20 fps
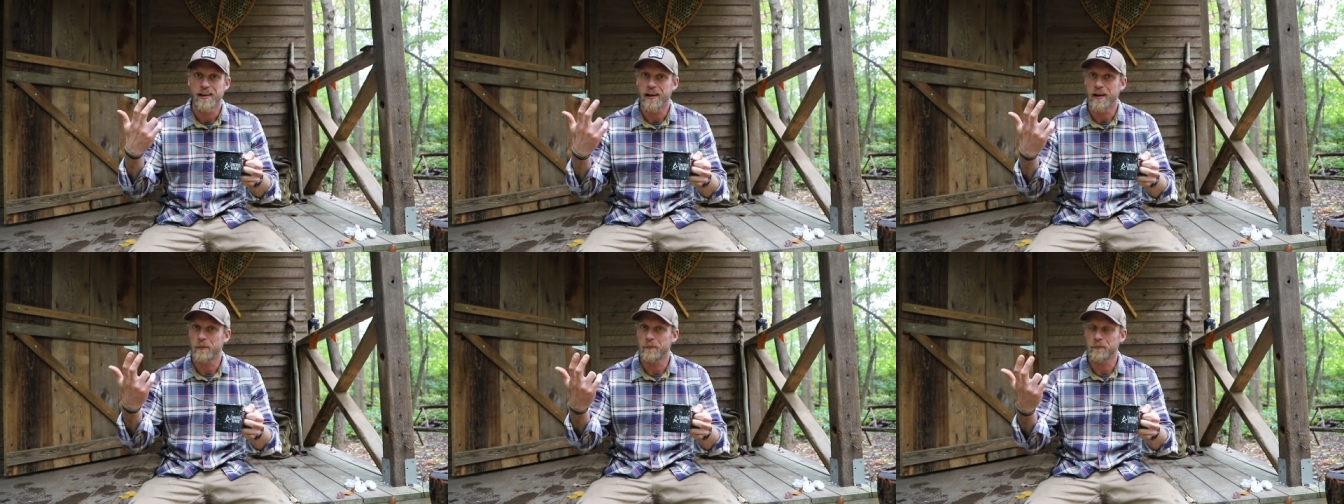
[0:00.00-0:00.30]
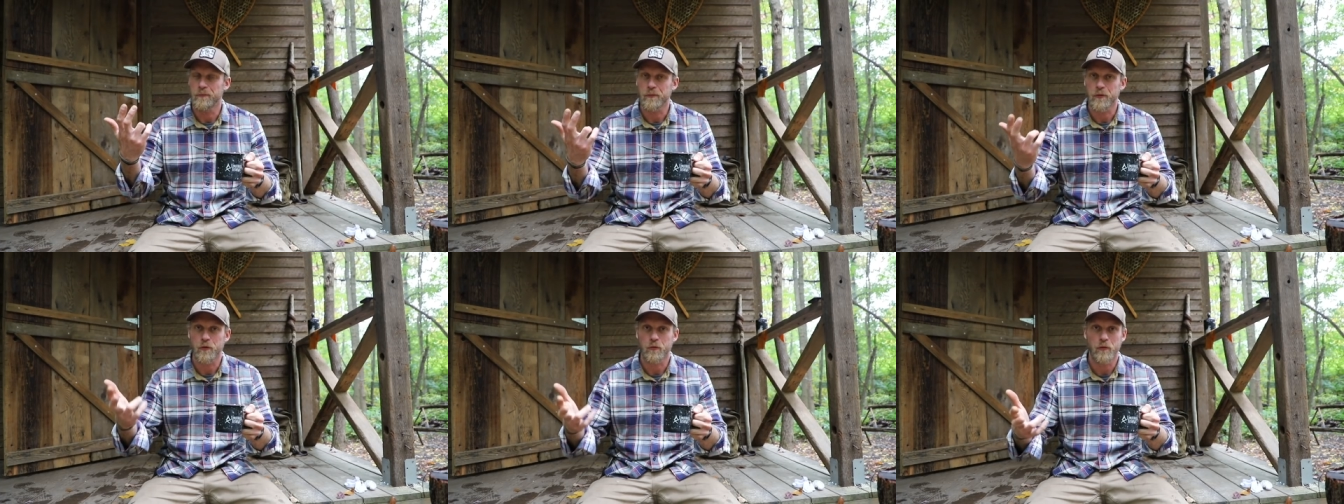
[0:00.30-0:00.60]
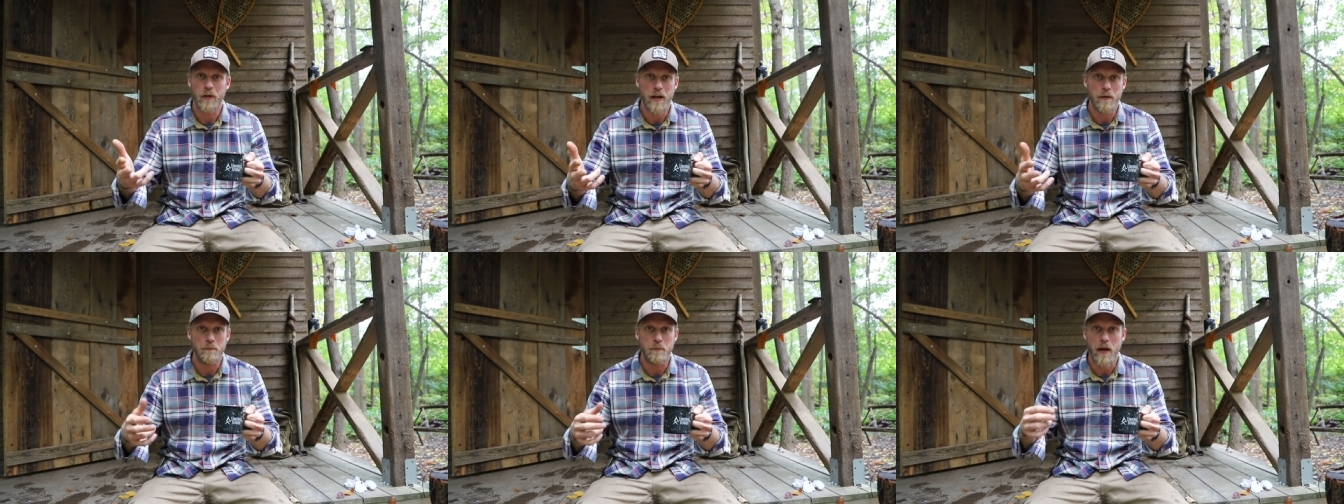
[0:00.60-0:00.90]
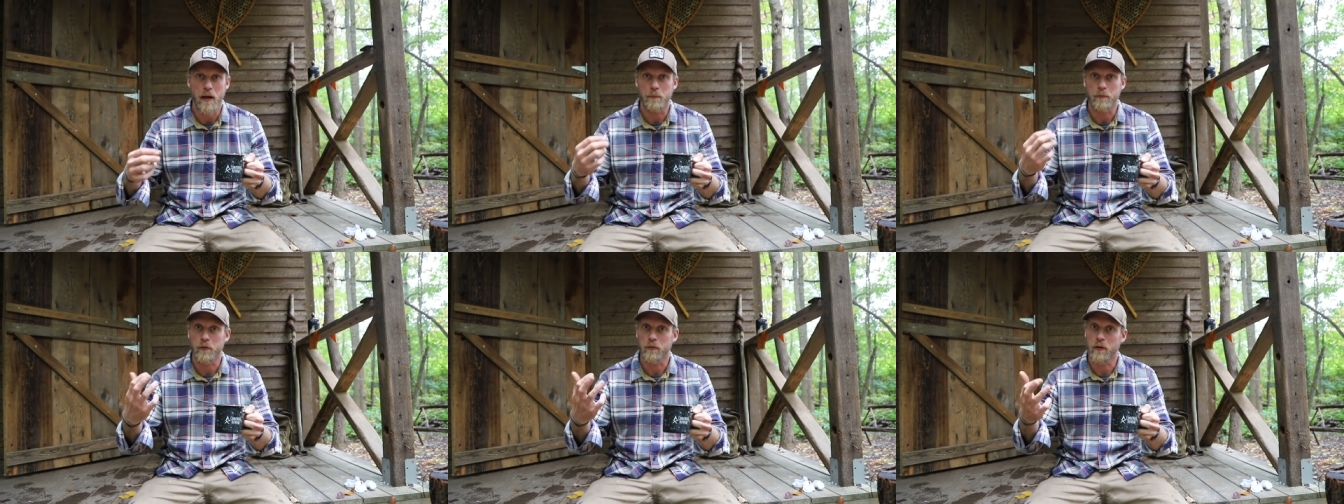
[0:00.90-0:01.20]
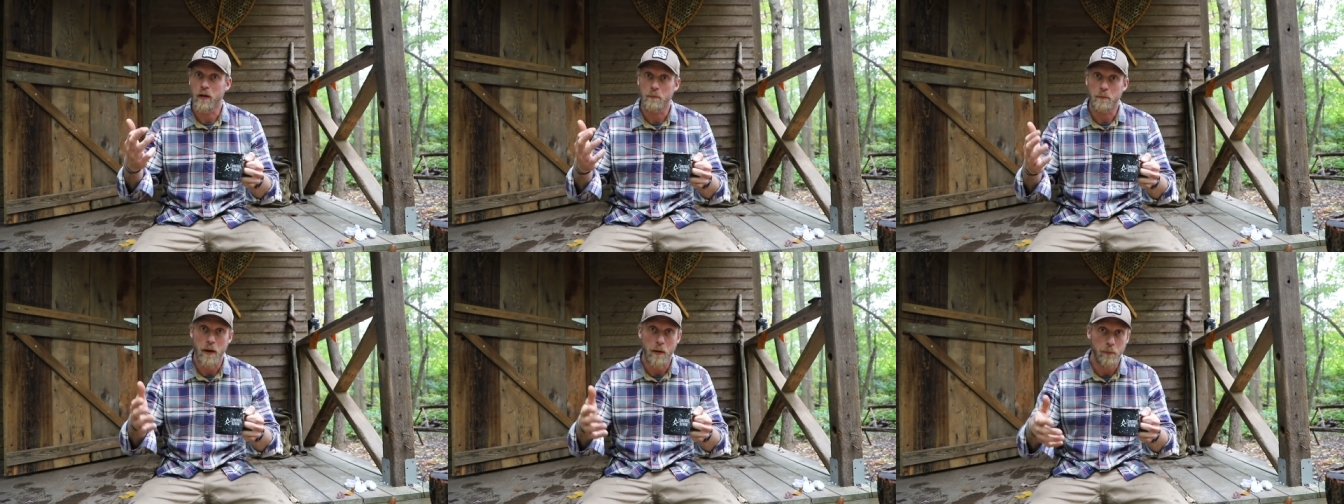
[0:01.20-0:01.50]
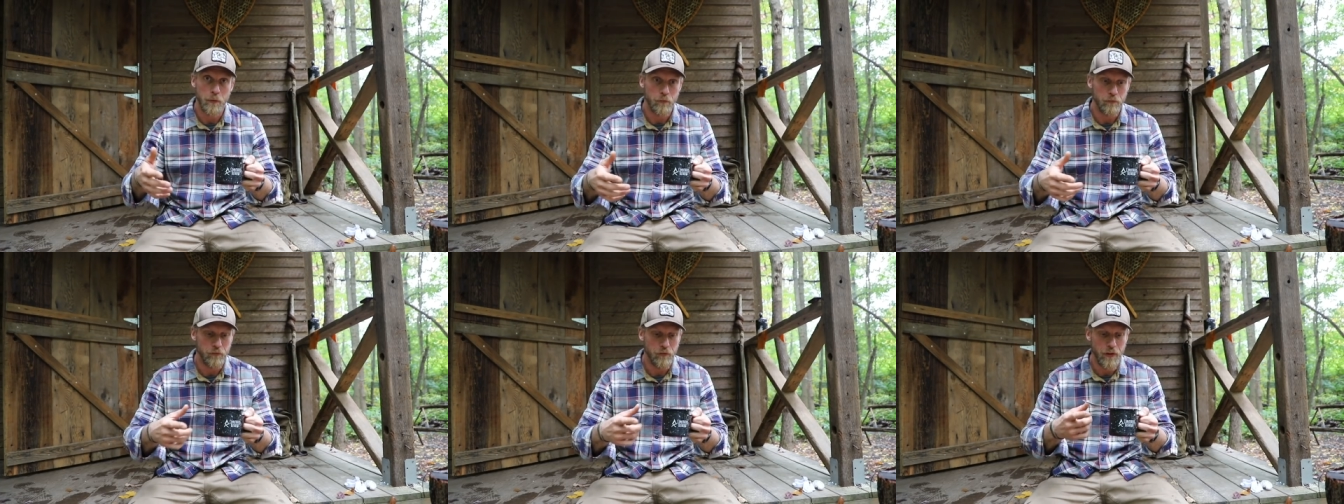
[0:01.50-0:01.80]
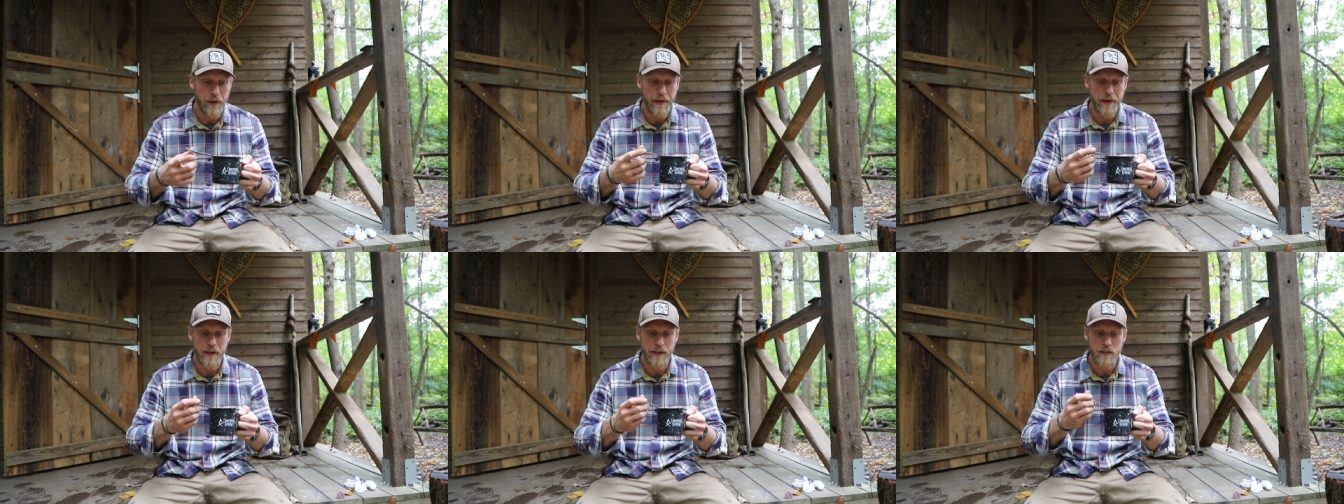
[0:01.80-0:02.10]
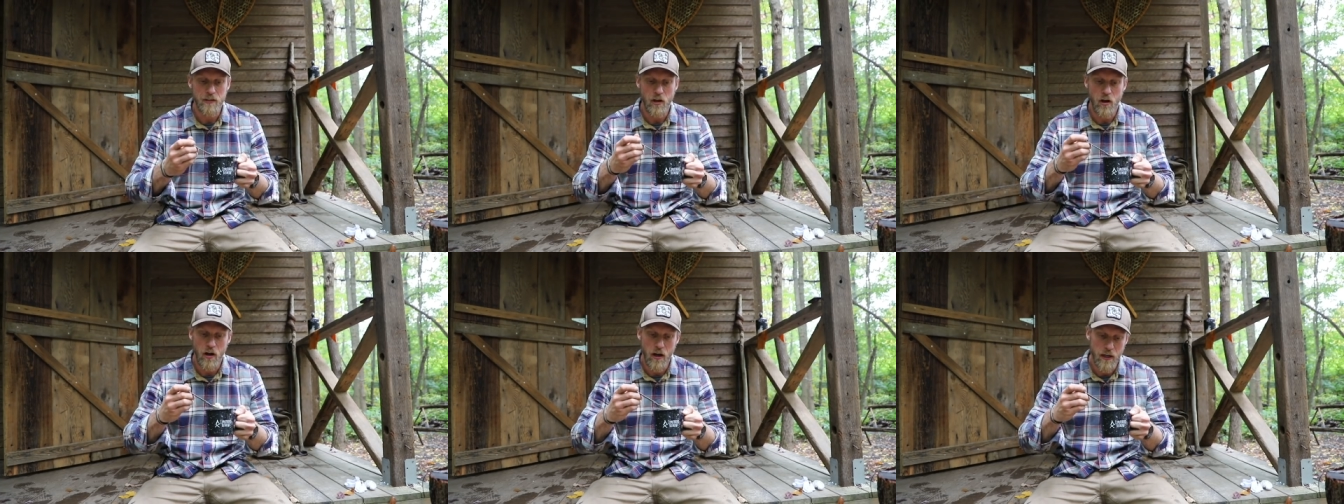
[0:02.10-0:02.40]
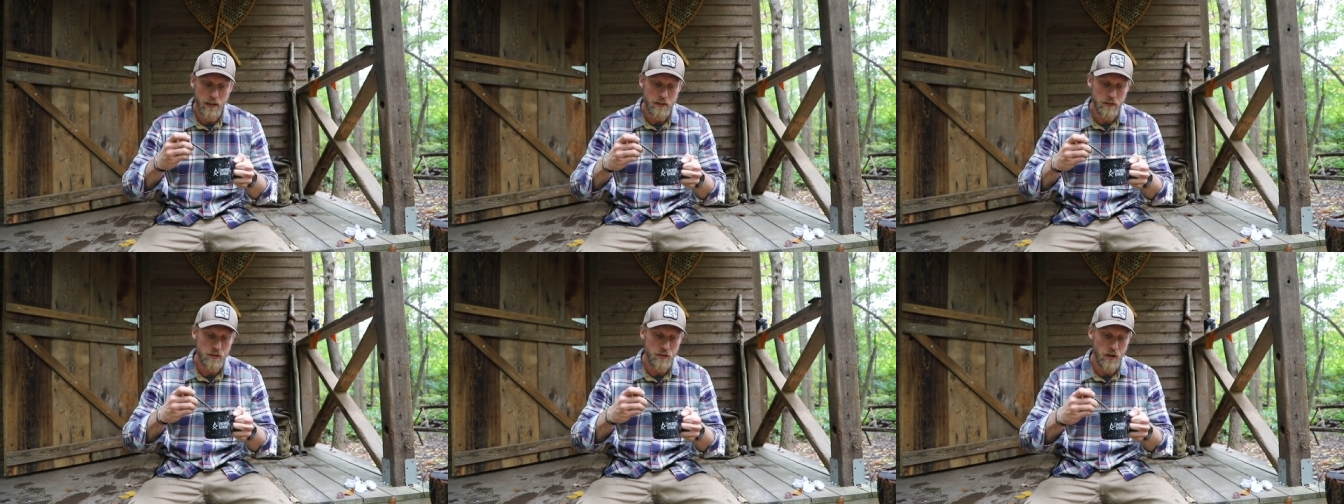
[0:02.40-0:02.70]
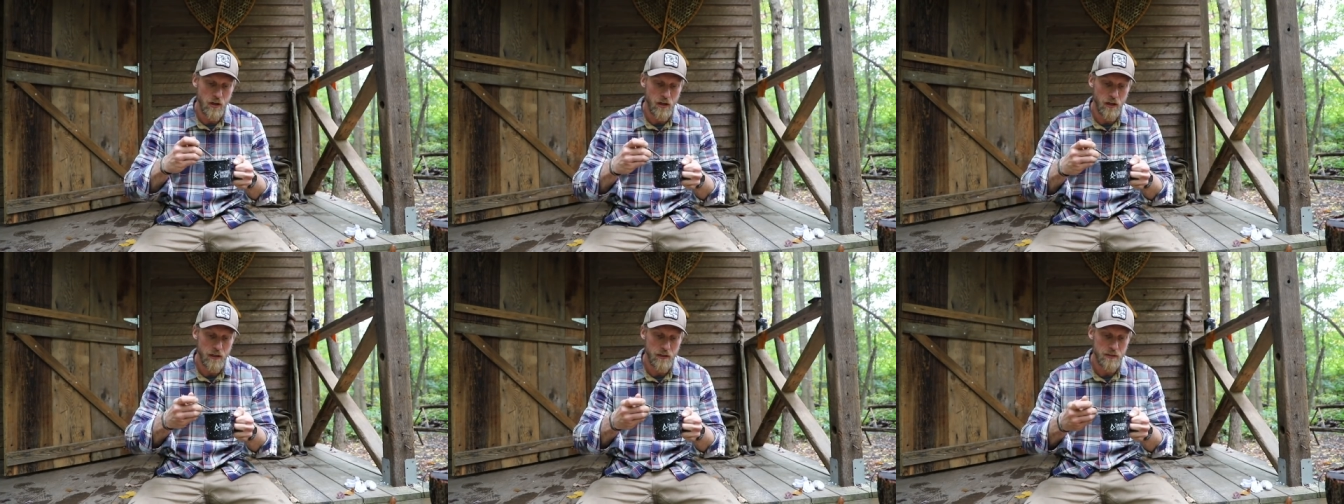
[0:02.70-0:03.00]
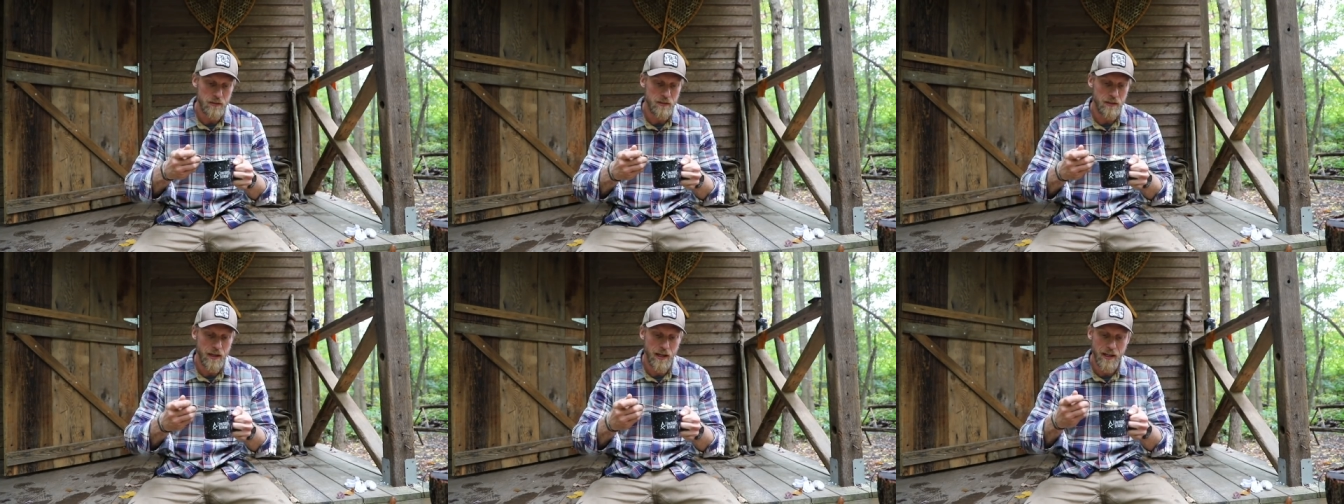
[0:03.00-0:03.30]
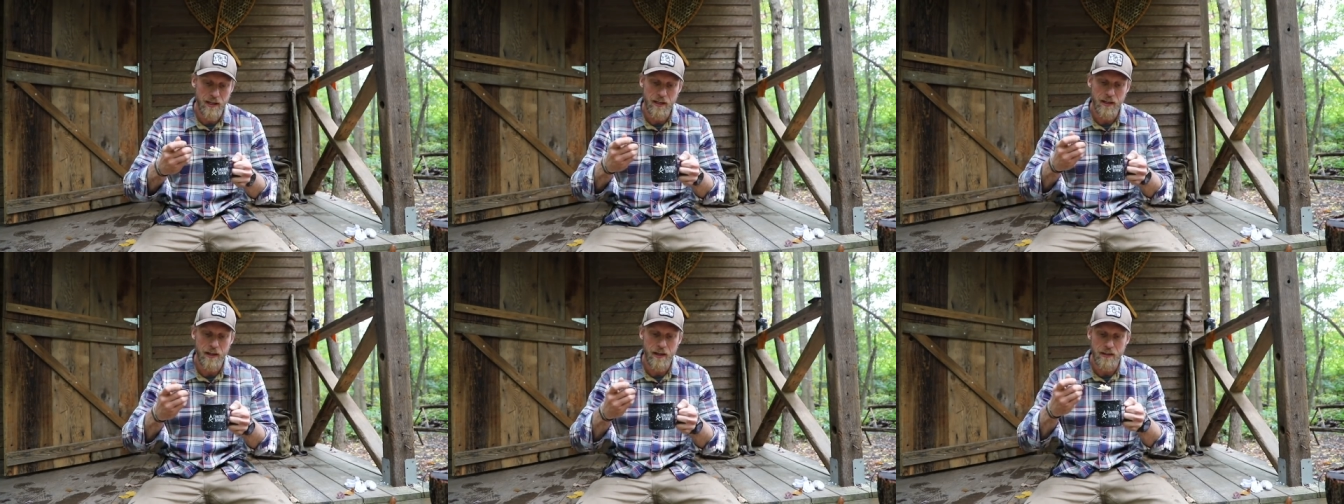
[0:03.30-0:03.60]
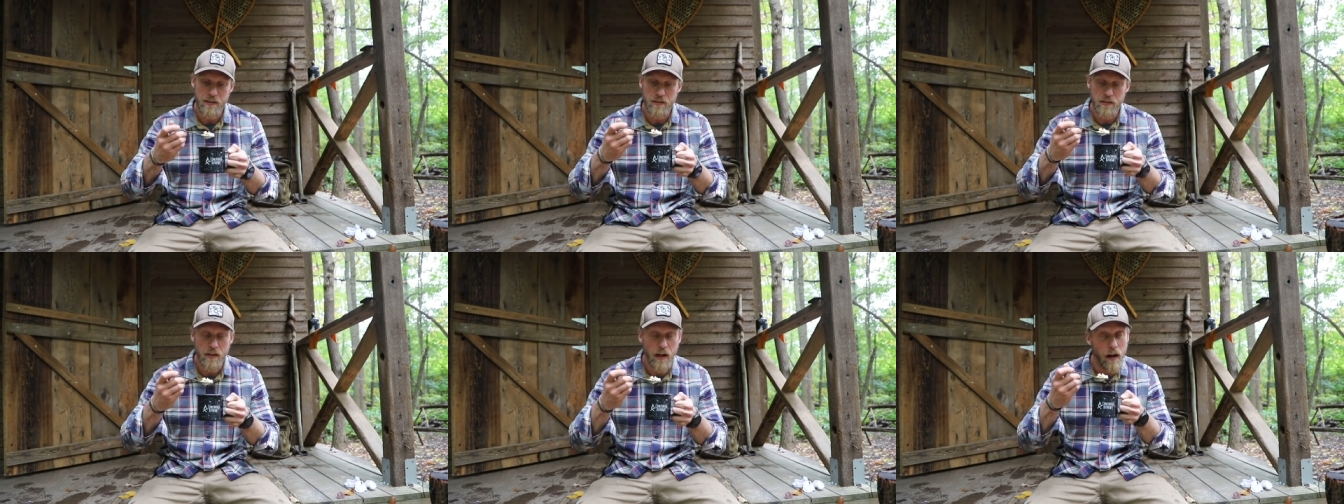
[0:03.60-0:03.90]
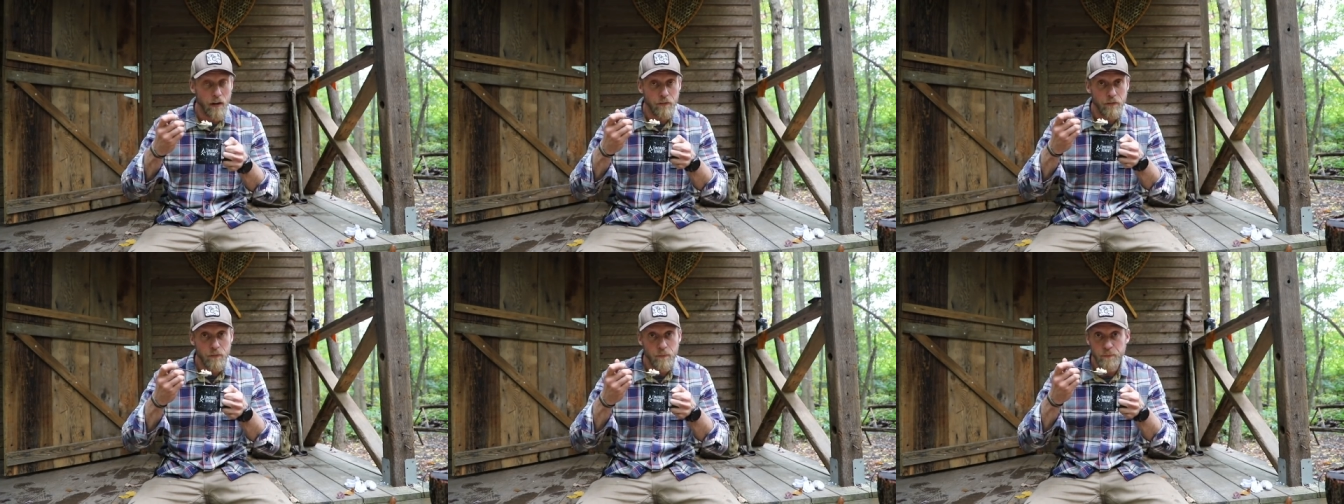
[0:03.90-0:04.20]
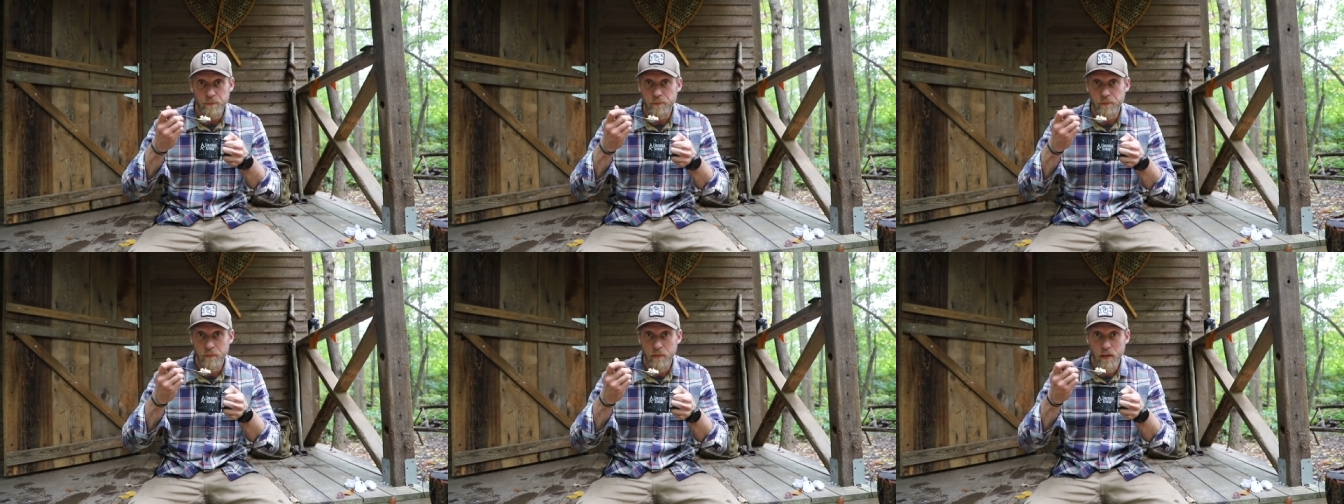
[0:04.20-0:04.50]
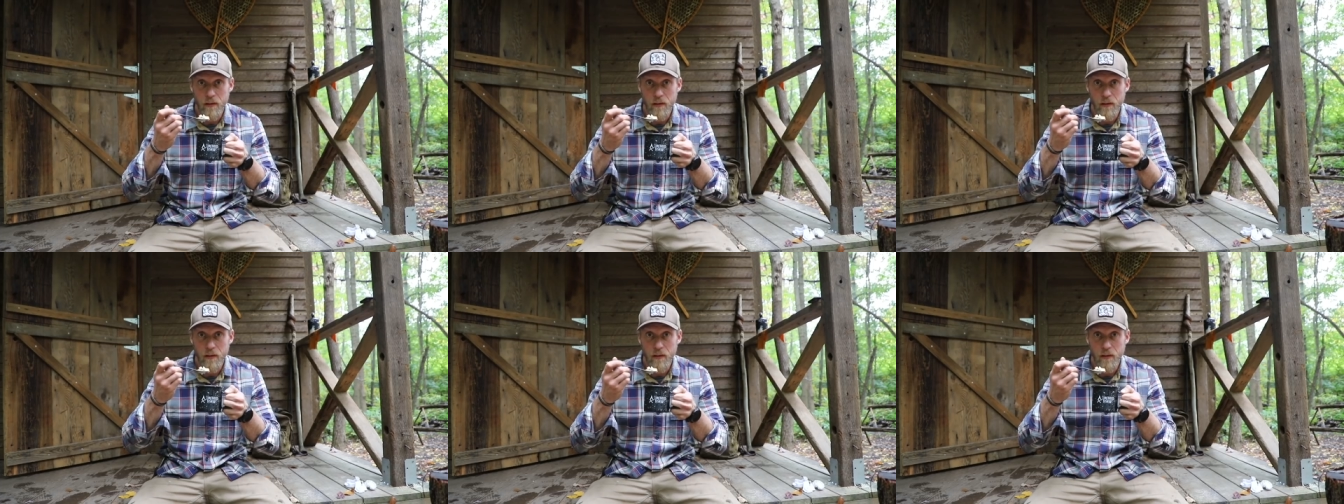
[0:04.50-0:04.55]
um, red pepper, red pepper flakes, hot sauce, any of that stuff.